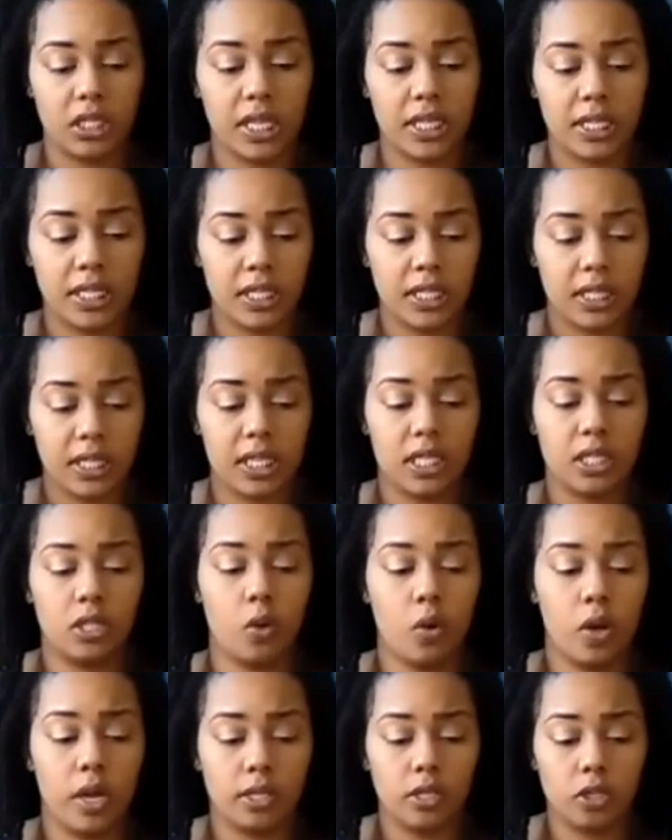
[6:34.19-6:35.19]
Justice is
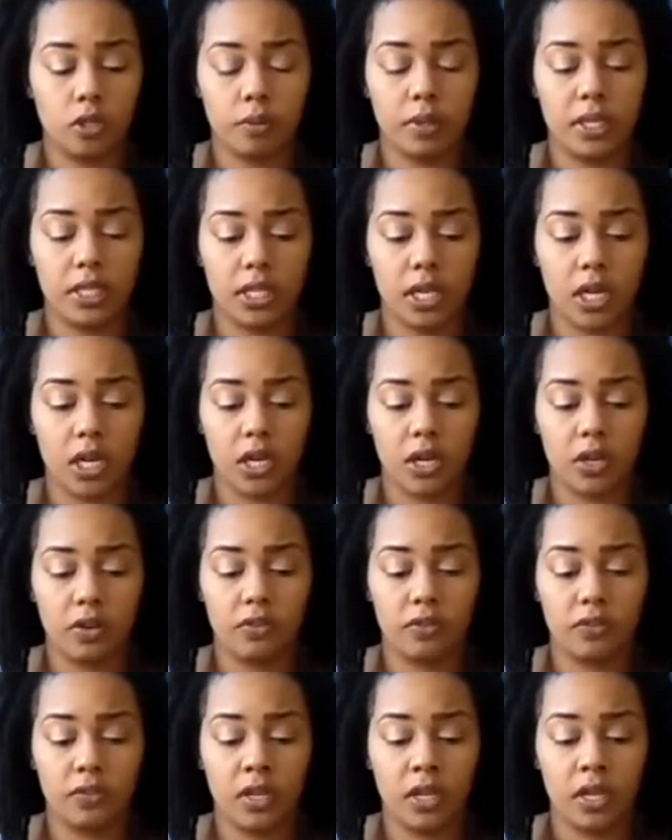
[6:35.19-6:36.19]
going to be
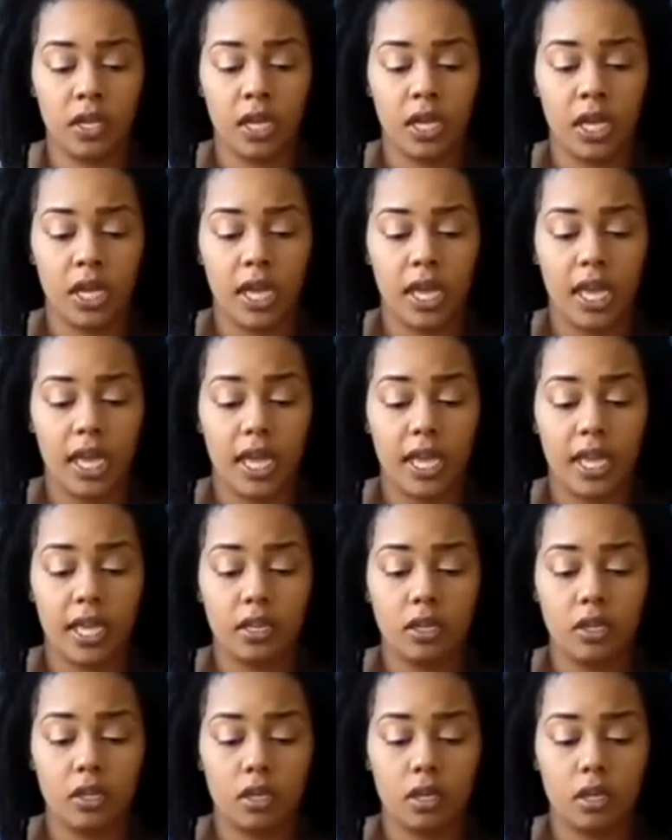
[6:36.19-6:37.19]
served,
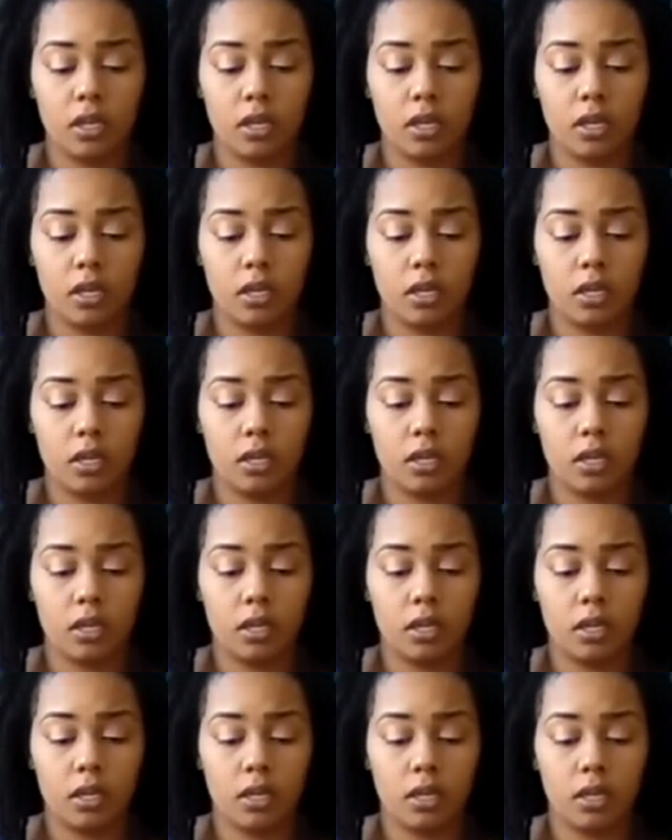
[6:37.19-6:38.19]
and
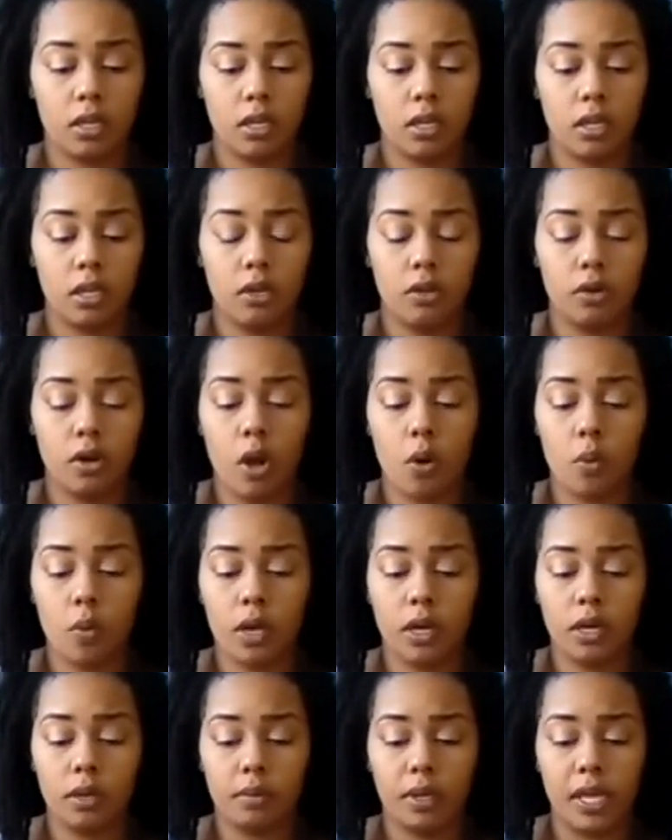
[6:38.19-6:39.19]
you don't
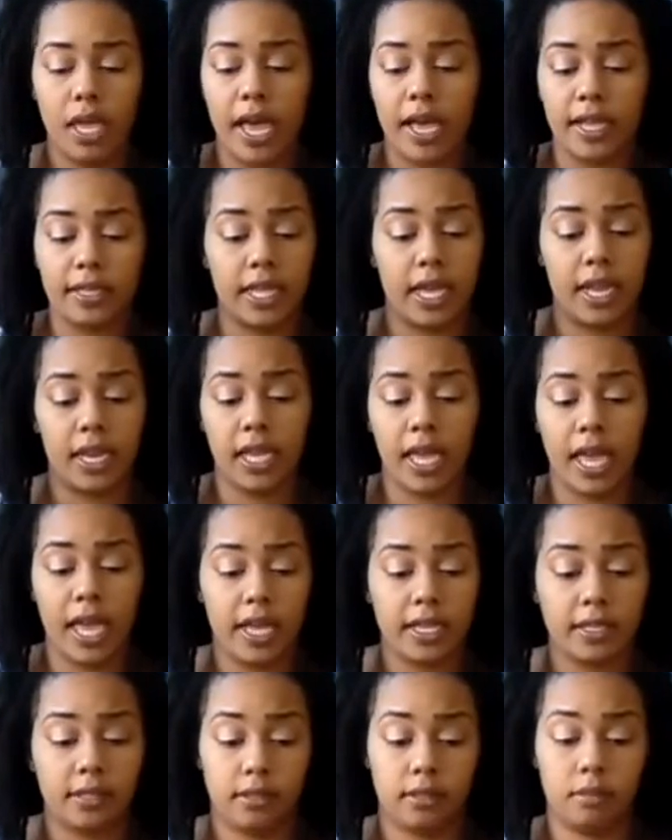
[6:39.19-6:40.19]
want to be ass out of
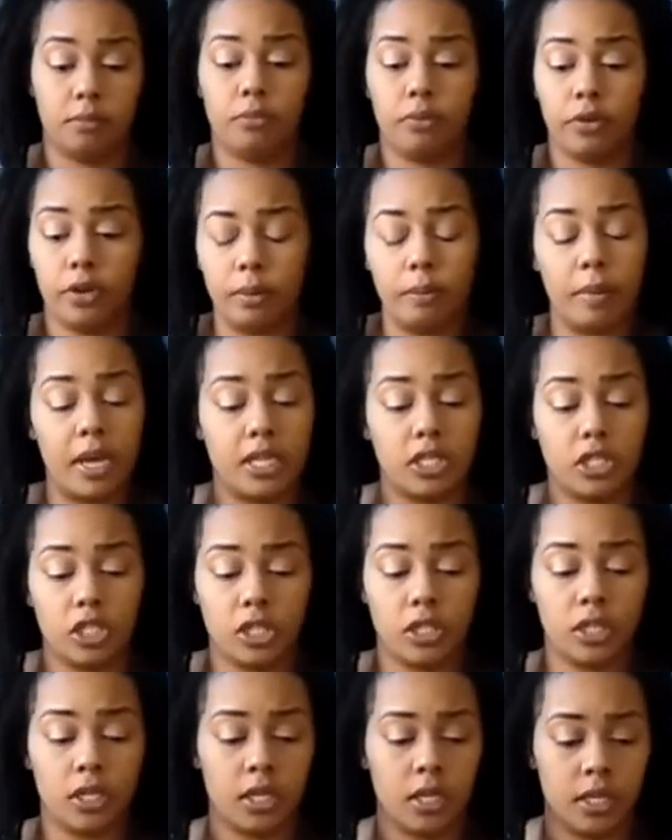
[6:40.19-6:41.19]
gas, pretty
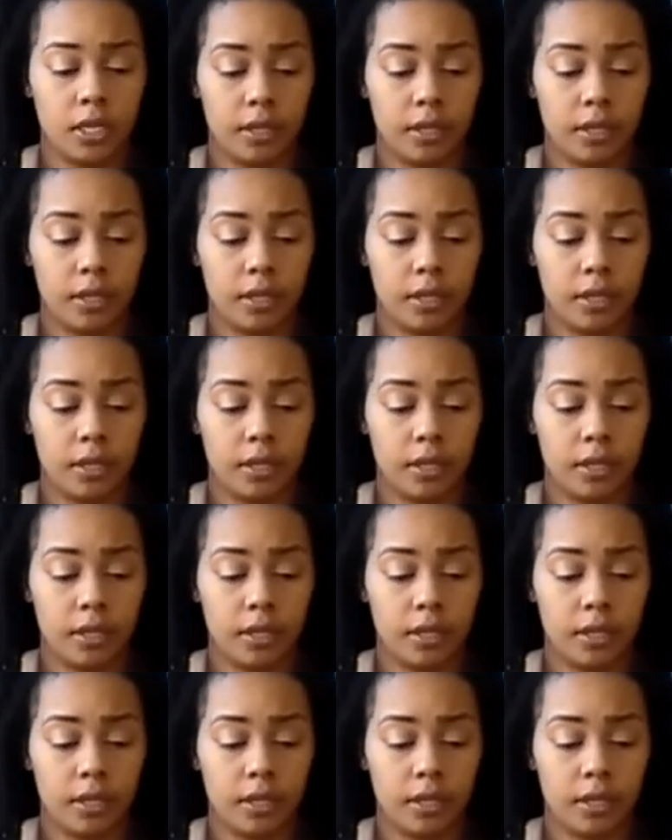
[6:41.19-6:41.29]
much.